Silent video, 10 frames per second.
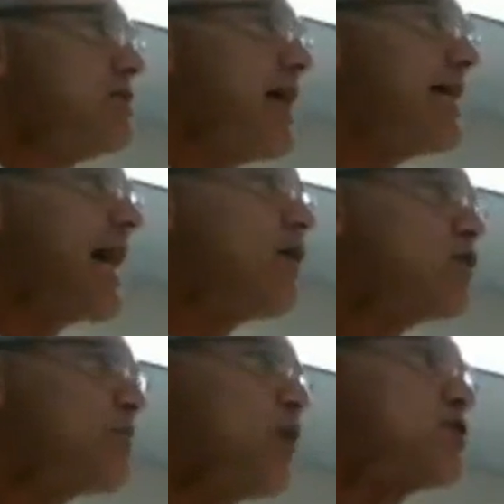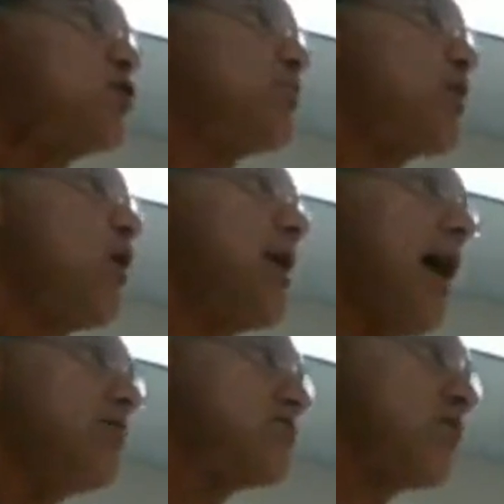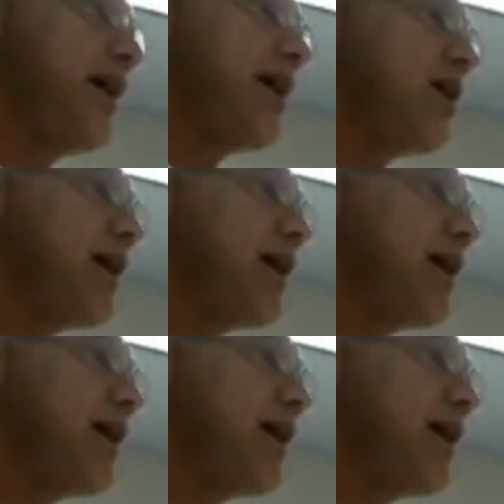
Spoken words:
take out the personal pronouns, right?